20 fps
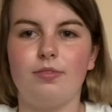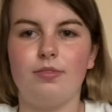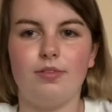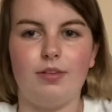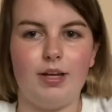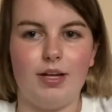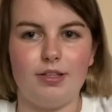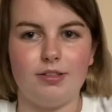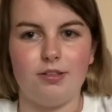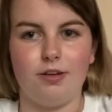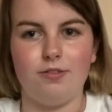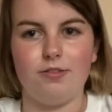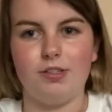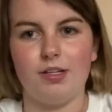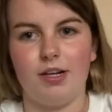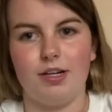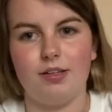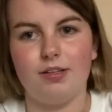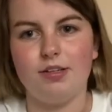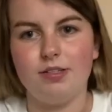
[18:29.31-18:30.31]
and it's obviously
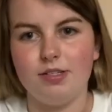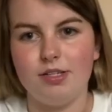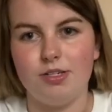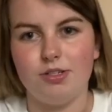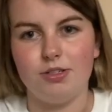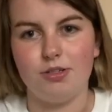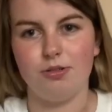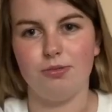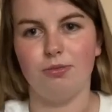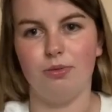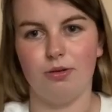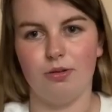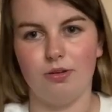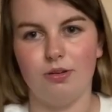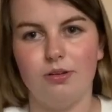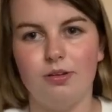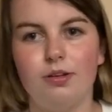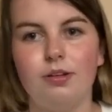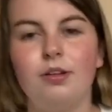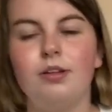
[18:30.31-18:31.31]
like a see-through, but
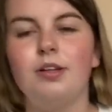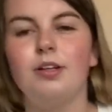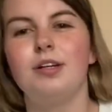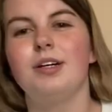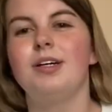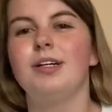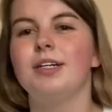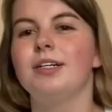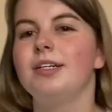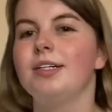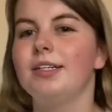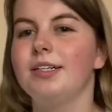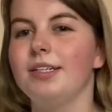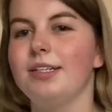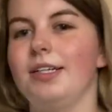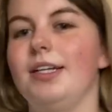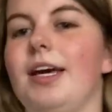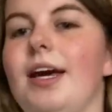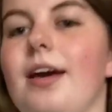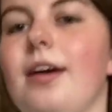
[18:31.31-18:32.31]

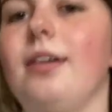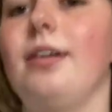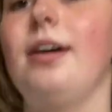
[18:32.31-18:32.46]
yeah, I